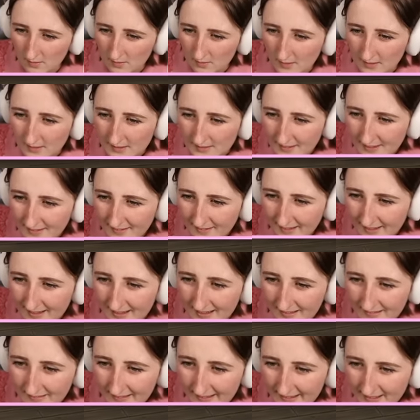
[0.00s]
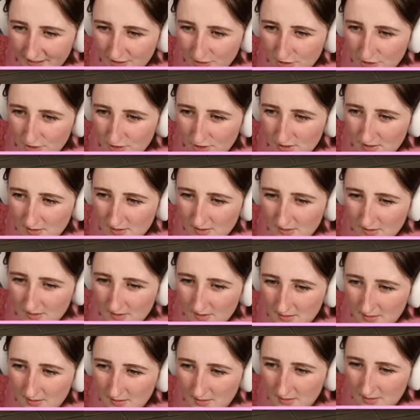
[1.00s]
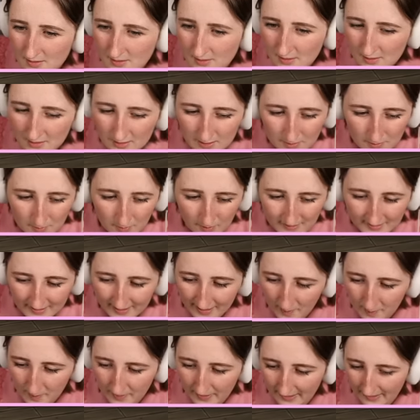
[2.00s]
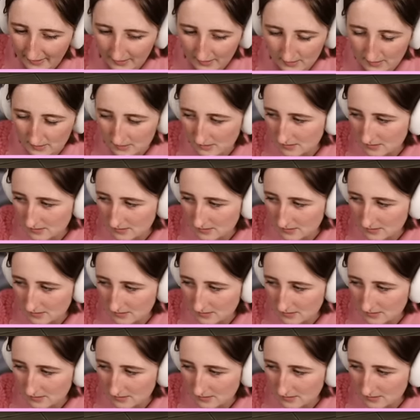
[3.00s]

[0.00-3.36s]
Is it like glitched? What's happening?